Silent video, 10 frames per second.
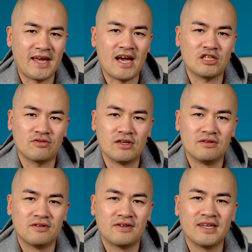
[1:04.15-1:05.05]
cash flow,
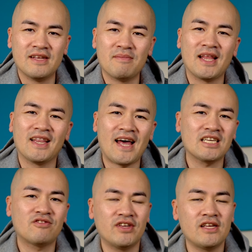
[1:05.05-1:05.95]
right? In my
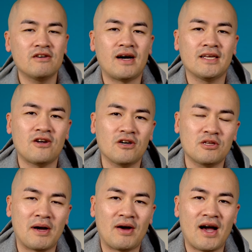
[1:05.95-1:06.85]
last video, I talked
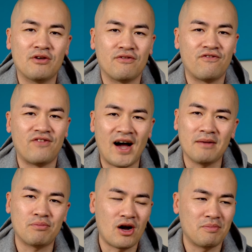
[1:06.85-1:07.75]
about how to
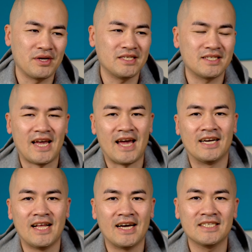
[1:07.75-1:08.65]
find properties to
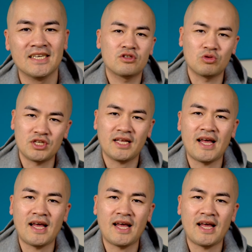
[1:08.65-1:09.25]
analyze. So check